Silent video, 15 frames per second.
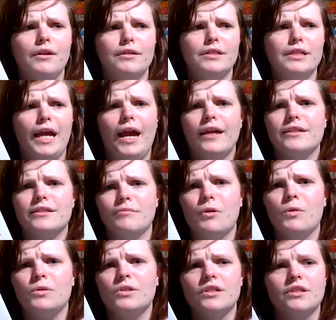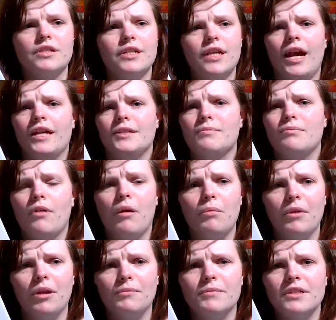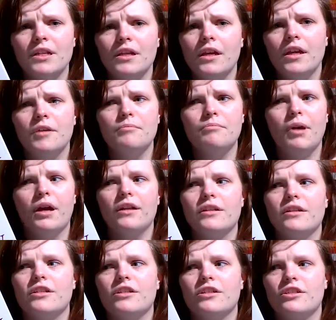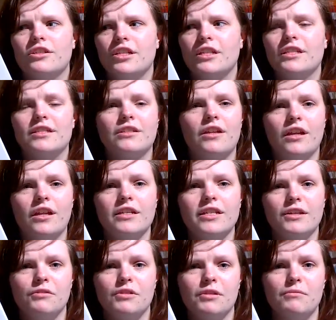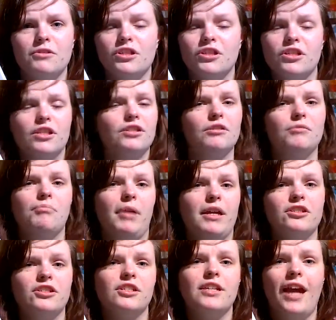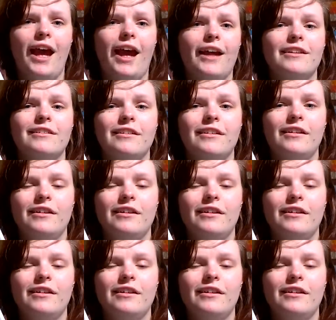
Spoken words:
She has emotions, she has problems, but she's gonna deal with them and she's gonna do the best she can.